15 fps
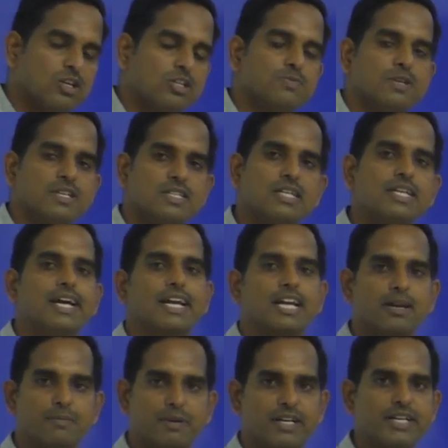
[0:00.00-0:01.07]
is present, I
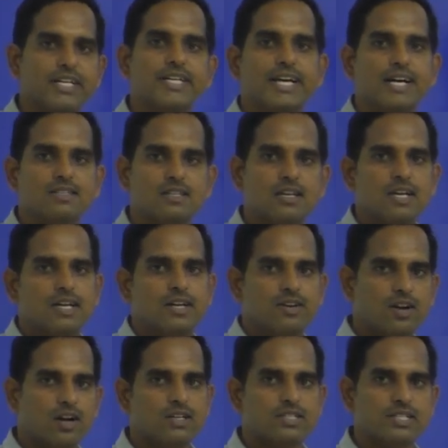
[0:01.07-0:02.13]
can print it as
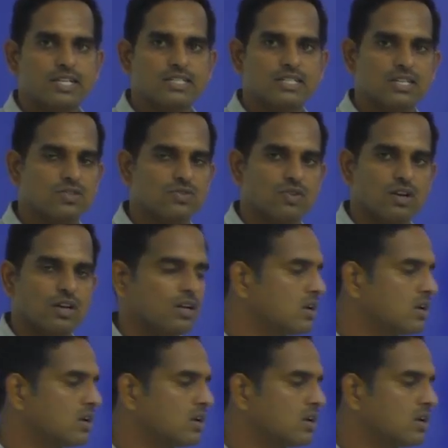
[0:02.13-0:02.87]
not successful.